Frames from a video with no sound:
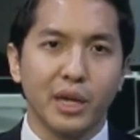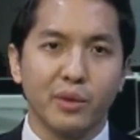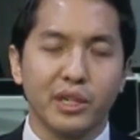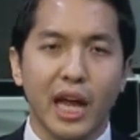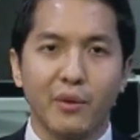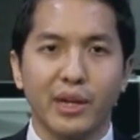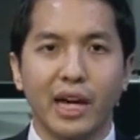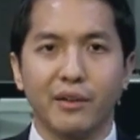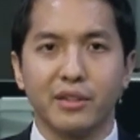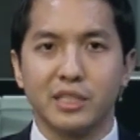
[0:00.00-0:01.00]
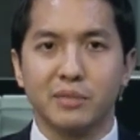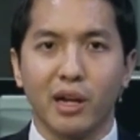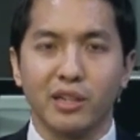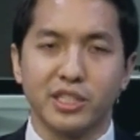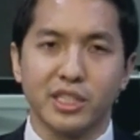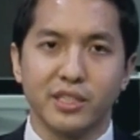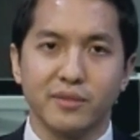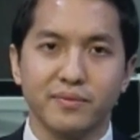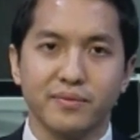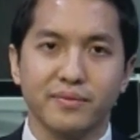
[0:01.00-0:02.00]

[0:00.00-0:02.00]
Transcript: they would carry out these policies.